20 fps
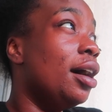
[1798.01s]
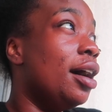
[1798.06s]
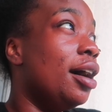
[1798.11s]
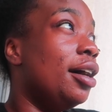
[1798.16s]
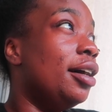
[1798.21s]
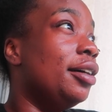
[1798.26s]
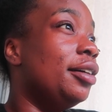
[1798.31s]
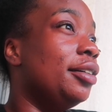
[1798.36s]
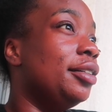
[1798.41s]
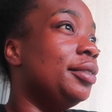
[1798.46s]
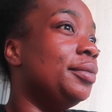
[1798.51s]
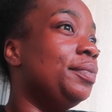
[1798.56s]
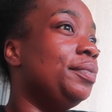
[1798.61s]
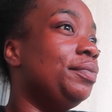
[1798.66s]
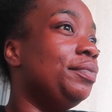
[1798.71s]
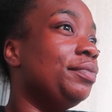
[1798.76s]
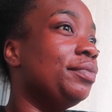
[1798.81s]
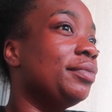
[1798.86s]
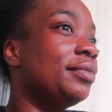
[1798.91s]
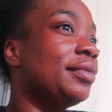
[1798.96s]
um
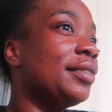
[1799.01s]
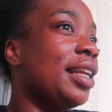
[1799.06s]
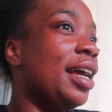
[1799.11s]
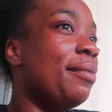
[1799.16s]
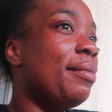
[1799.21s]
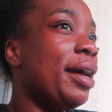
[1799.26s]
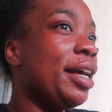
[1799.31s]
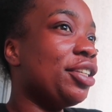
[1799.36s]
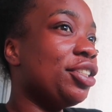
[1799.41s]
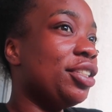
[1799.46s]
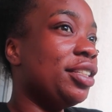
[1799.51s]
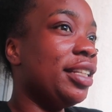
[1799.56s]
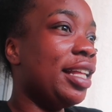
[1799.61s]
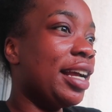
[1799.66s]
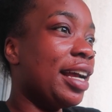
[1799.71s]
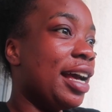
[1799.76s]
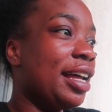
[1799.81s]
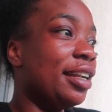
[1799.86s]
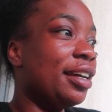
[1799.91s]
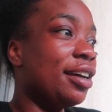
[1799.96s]
I'm actually
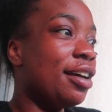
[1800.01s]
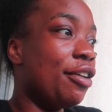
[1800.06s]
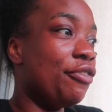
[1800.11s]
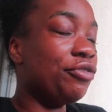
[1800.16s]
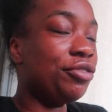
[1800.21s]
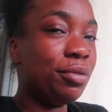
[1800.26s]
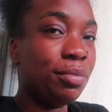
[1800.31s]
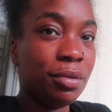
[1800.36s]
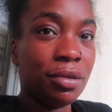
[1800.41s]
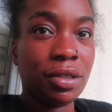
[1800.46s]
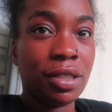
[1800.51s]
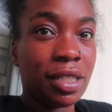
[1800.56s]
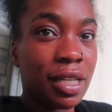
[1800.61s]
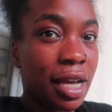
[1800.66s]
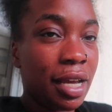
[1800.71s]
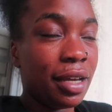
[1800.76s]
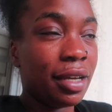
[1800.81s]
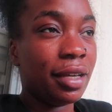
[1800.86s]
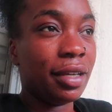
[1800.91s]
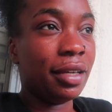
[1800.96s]
like kind of comfortable
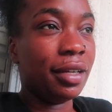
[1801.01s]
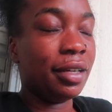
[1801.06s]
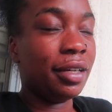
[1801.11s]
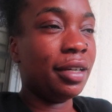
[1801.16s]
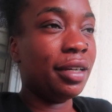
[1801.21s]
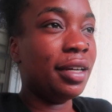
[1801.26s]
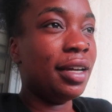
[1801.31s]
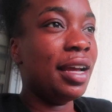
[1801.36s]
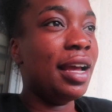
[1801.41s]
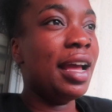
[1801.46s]
staying here.